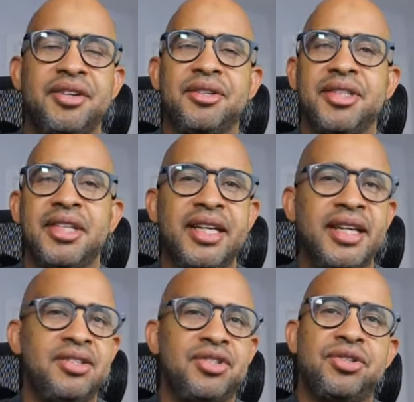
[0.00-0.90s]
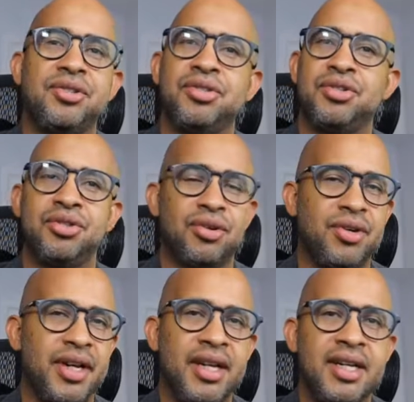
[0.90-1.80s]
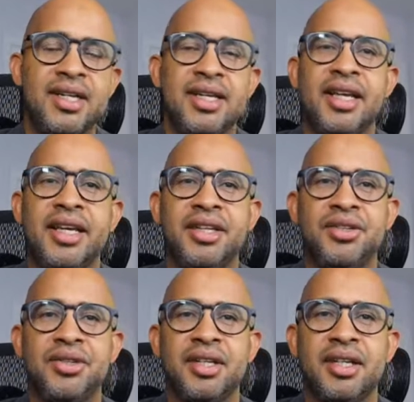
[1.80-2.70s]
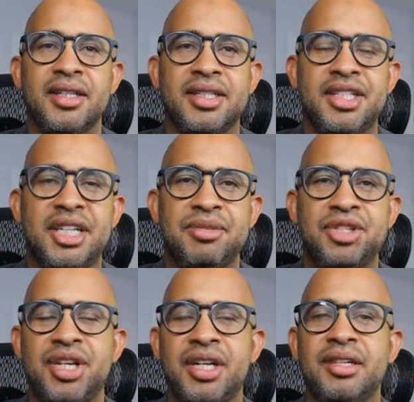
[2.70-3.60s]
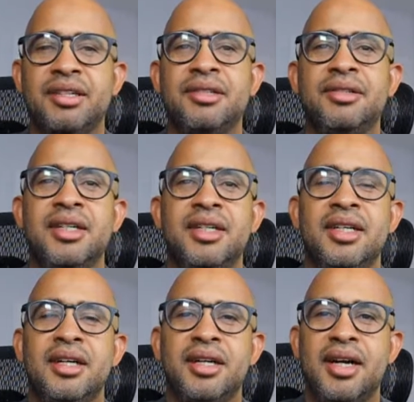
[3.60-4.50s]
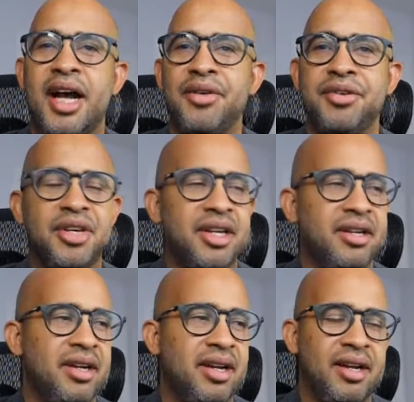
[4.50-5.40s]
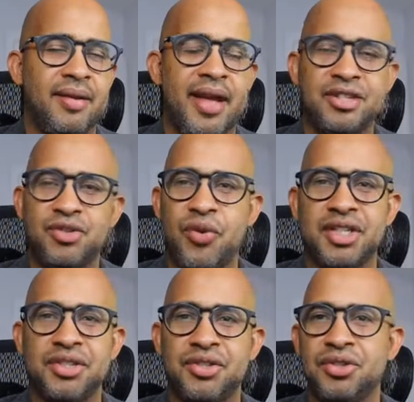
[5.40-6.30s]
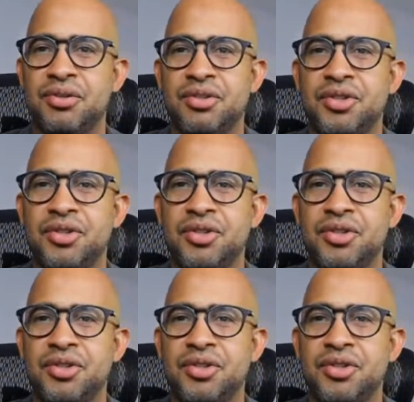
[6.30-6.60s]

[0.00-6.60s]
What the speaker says: The links to join into the Teams channel, how you can ask questions, so on and